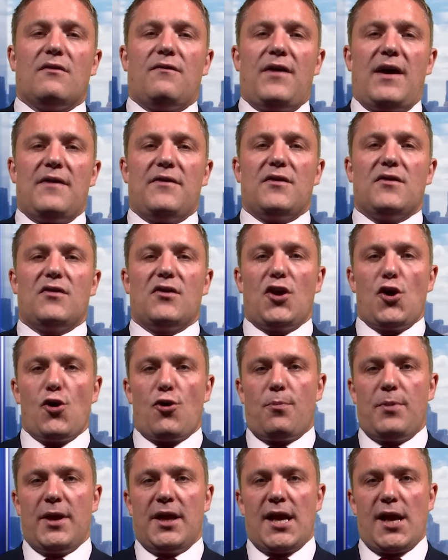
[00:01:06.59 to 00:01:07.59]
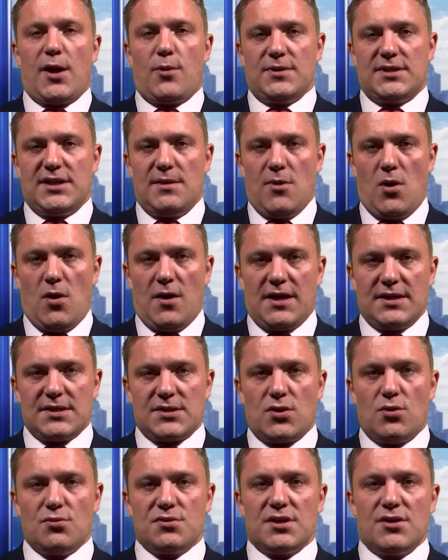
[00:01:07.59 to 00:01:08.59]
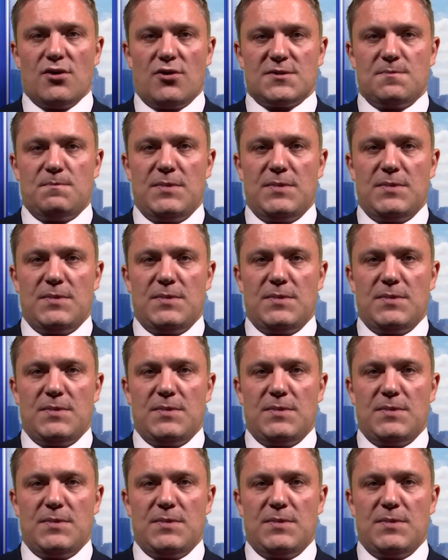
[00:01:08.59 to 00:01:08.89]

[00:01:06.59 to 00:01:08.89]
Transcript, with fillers: fact that the European equity markets caught a nice